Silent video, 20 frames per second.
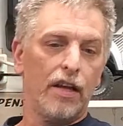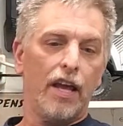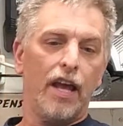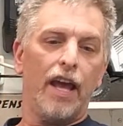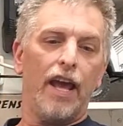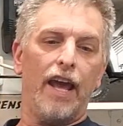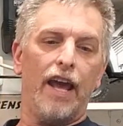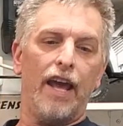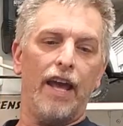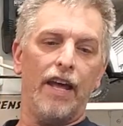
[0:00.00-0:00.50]

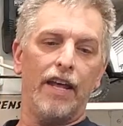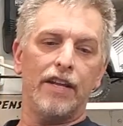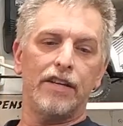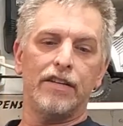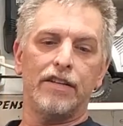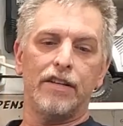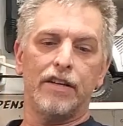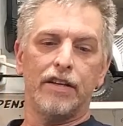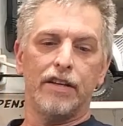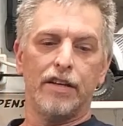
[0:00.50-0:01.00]

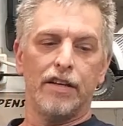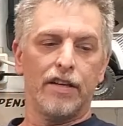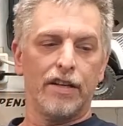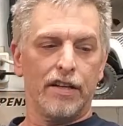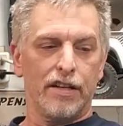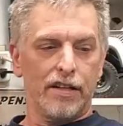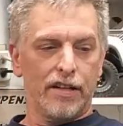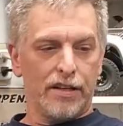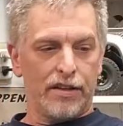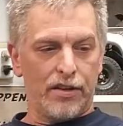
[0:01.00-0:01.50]
And
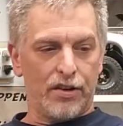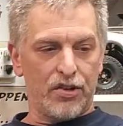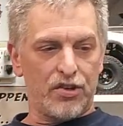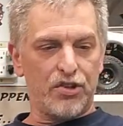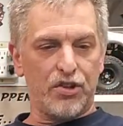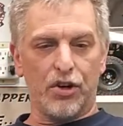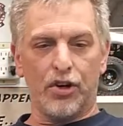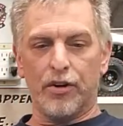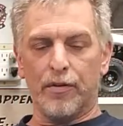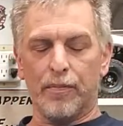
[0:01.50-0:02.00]
there's
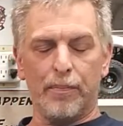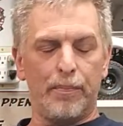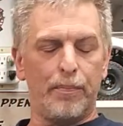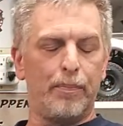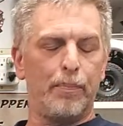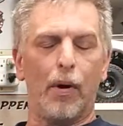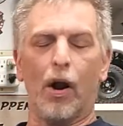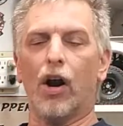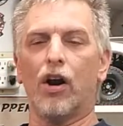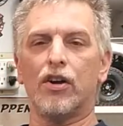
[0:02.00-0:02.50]
certain
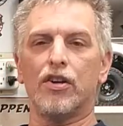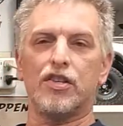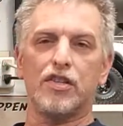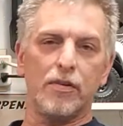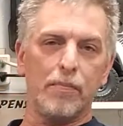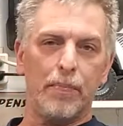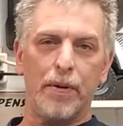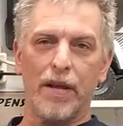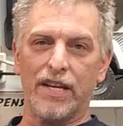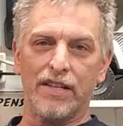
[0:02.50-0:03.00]
parts
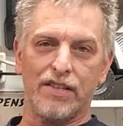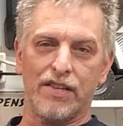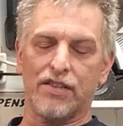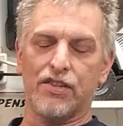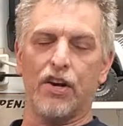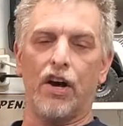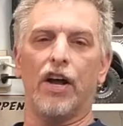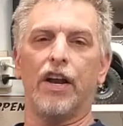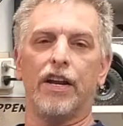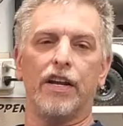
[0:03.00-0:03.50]
and pieces
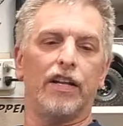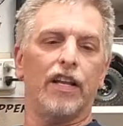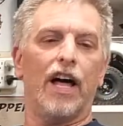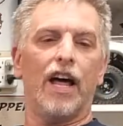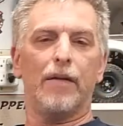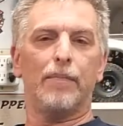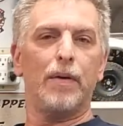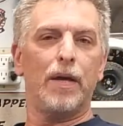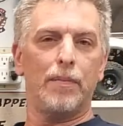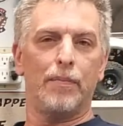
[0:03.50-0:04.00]
on it a lot
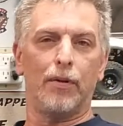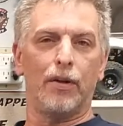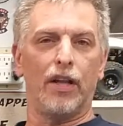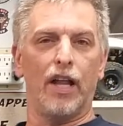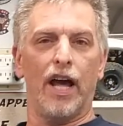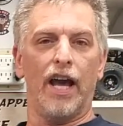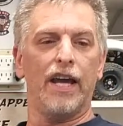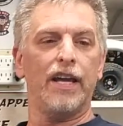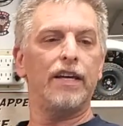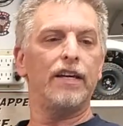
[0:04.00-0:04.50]
of people
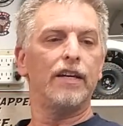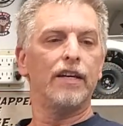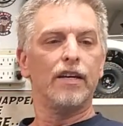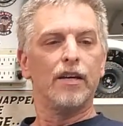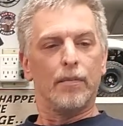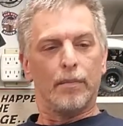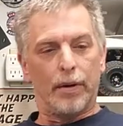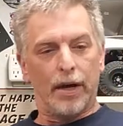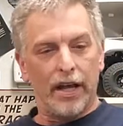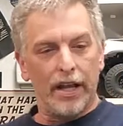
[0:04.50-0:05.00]
like,
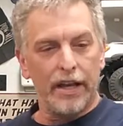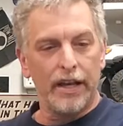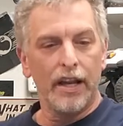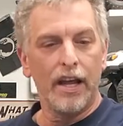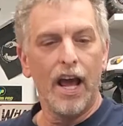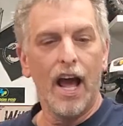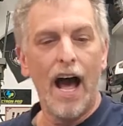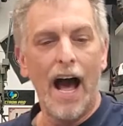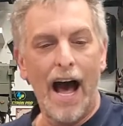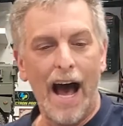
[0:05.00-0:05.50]
but
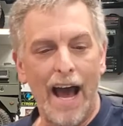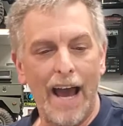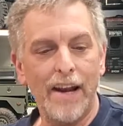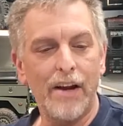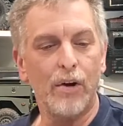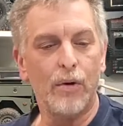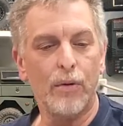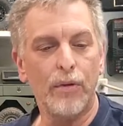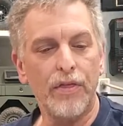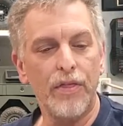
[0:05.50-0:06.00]
I
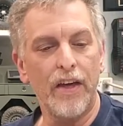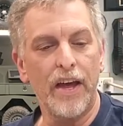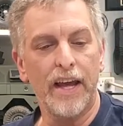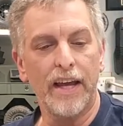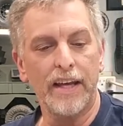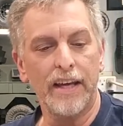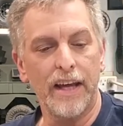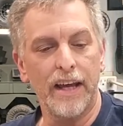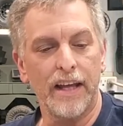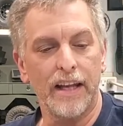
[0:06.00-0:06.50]
don't
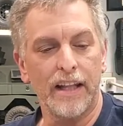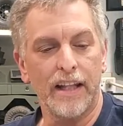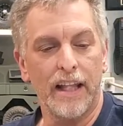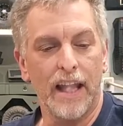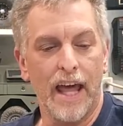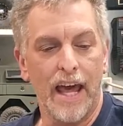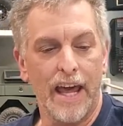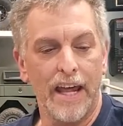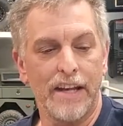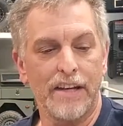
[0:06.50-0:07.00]
think it
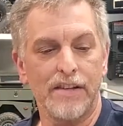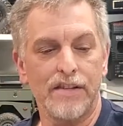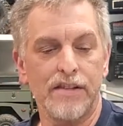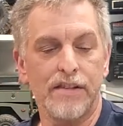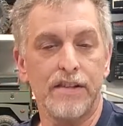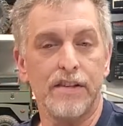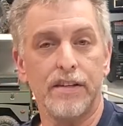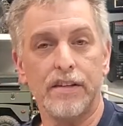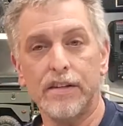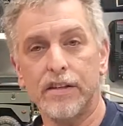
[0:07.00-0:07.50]

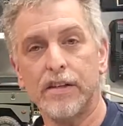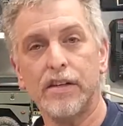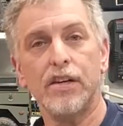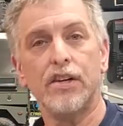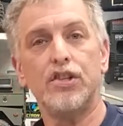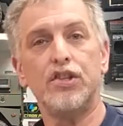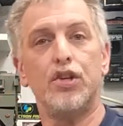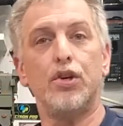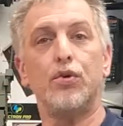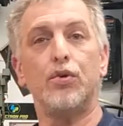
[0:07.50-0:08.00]
lends
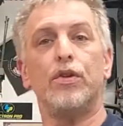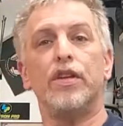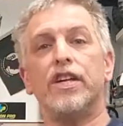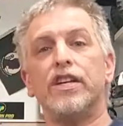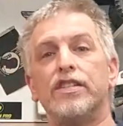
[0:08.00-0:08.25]
to the